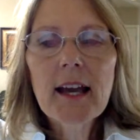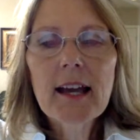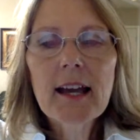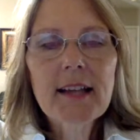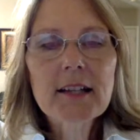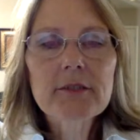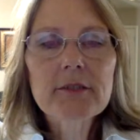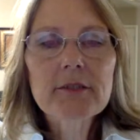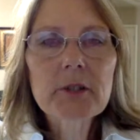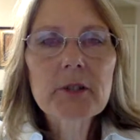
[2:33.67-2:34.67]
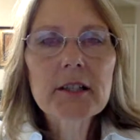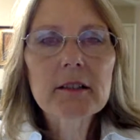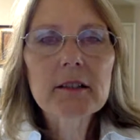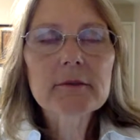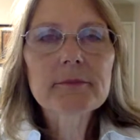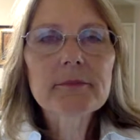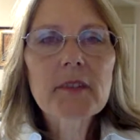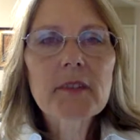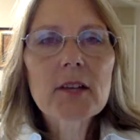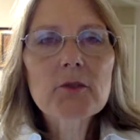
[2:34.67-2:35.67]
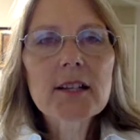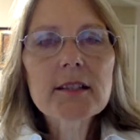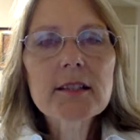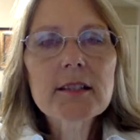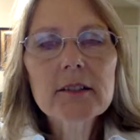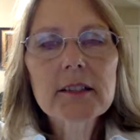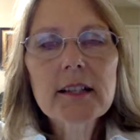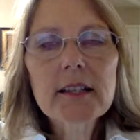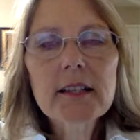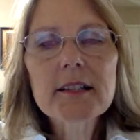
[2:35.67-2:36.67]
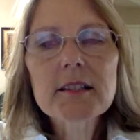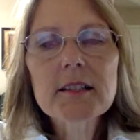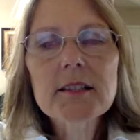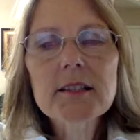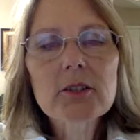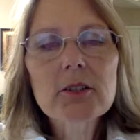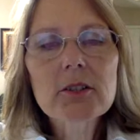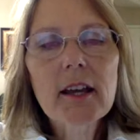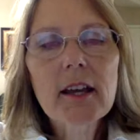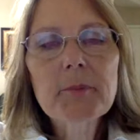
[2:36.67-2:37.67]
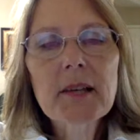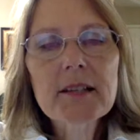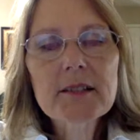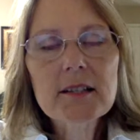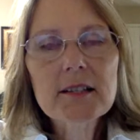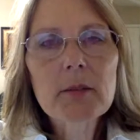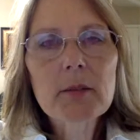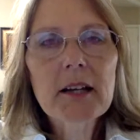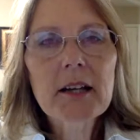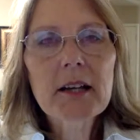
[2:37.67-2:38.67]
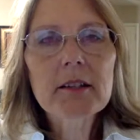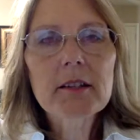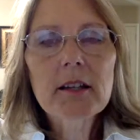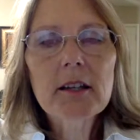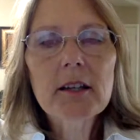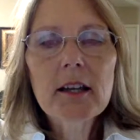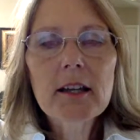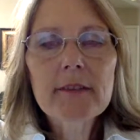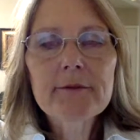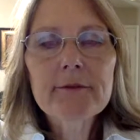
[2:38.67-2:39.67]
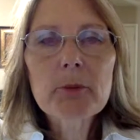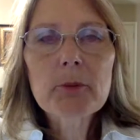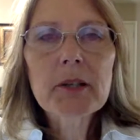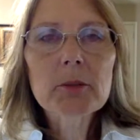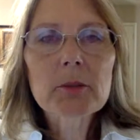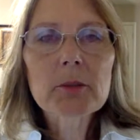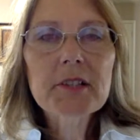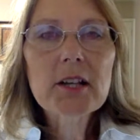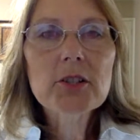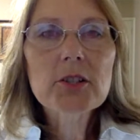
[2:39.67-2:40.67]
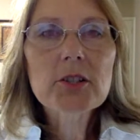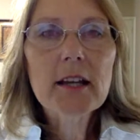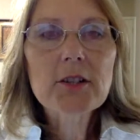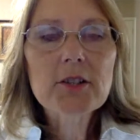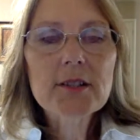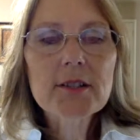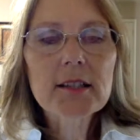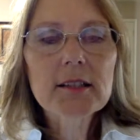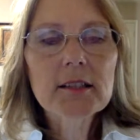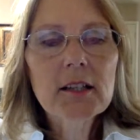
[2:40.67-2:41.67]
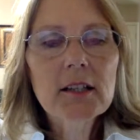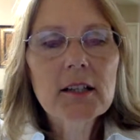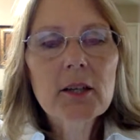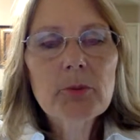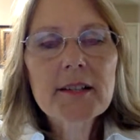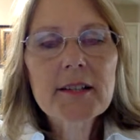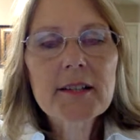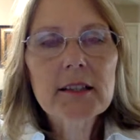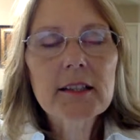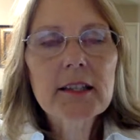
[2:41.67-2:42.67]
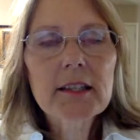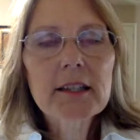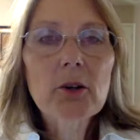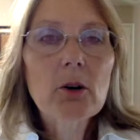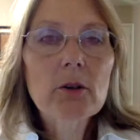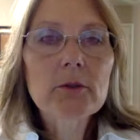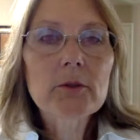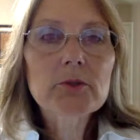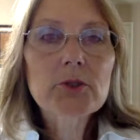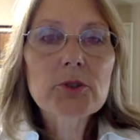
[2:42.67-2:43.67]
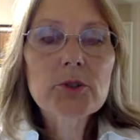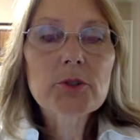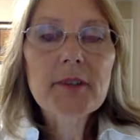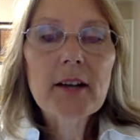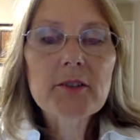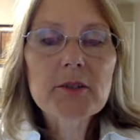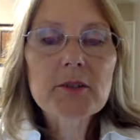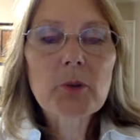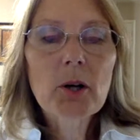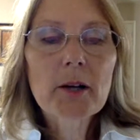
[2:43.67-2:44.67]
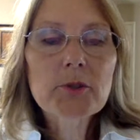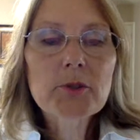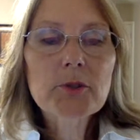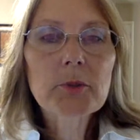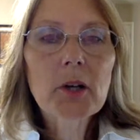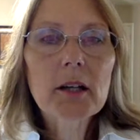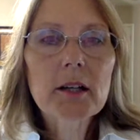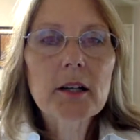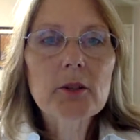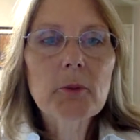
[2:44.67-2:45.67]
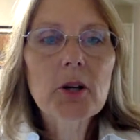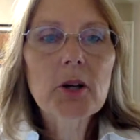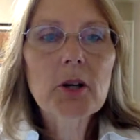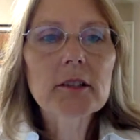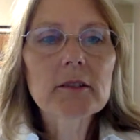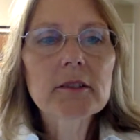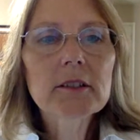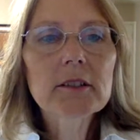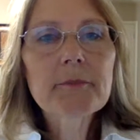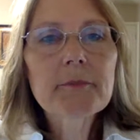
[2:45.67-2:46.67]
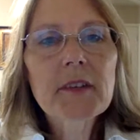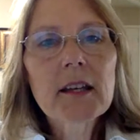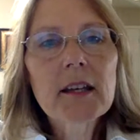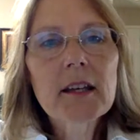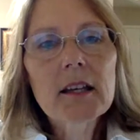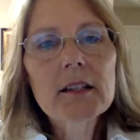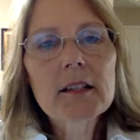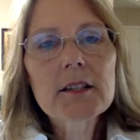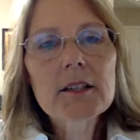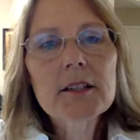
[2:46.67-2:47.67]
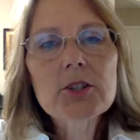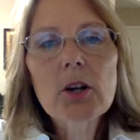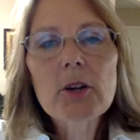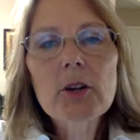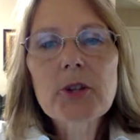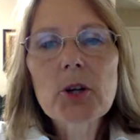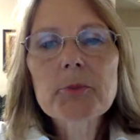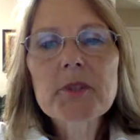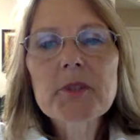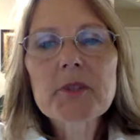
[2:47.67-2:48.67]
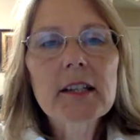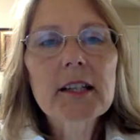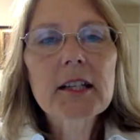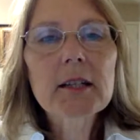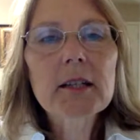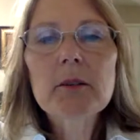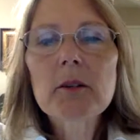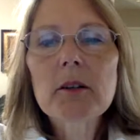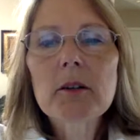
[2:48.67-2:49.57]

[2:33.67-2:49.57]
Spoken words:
as an active ingredient. Tricycline is considered a pesticide by the Environmental Protection Agency. Presently, there are over 2,000 household products on the market. In addition to all the soaps and cleaning